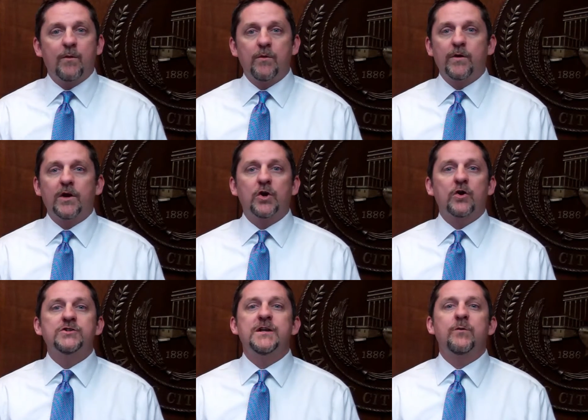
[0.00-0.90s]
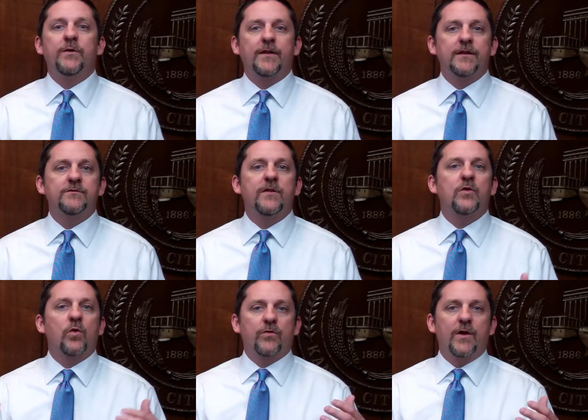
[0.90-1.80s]
And we want to encourage anyone that lives in
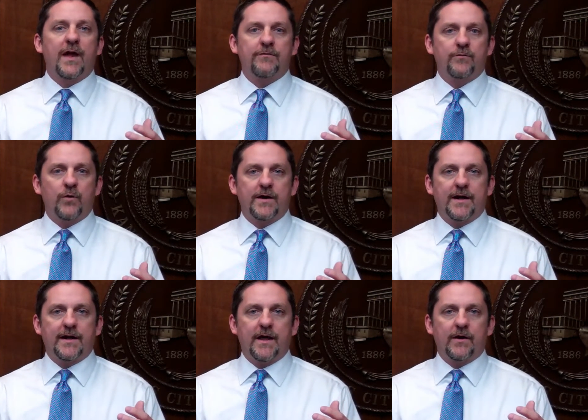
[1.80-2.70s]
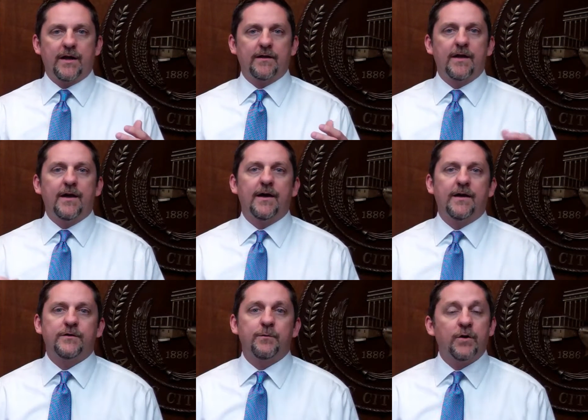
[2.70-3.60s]
the northern half of Wyandotte County
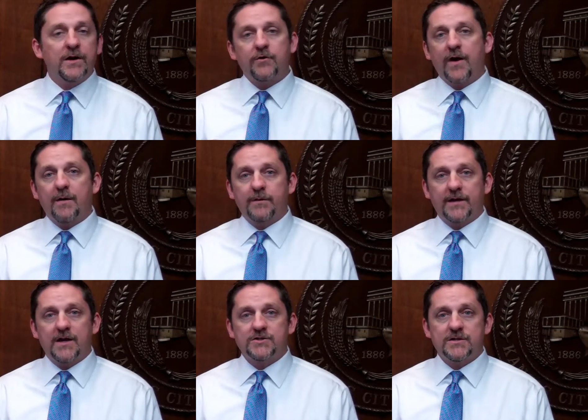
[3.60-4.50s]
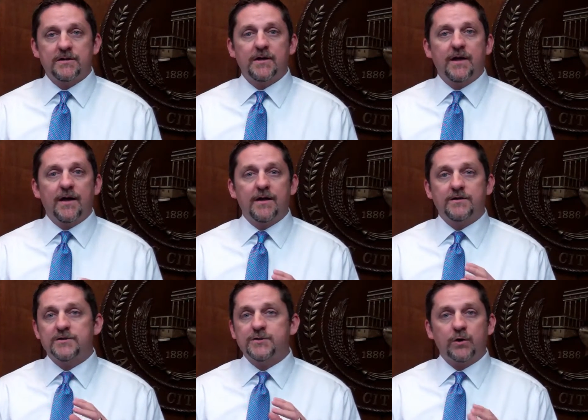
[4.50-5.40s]
to put in your application
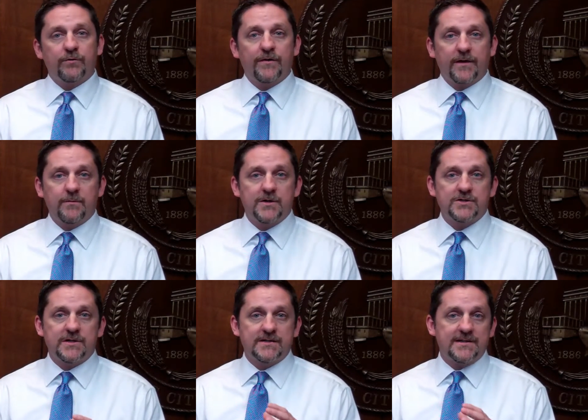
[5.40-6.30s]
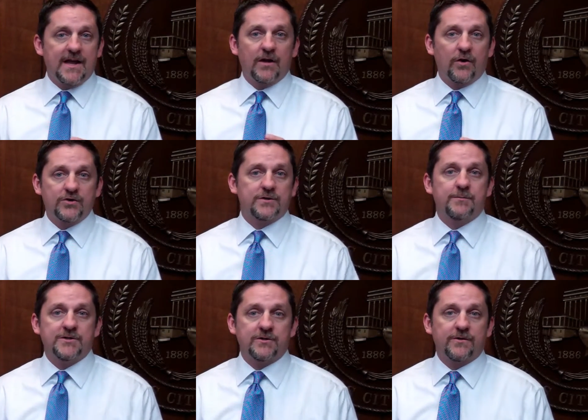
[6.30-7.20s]
to serve on the commission as the at-large
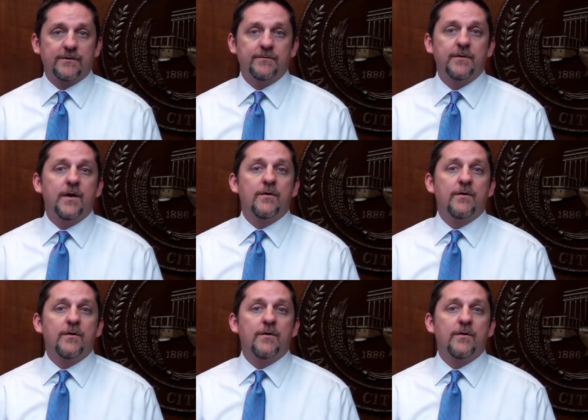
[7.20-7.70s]
commissioner. The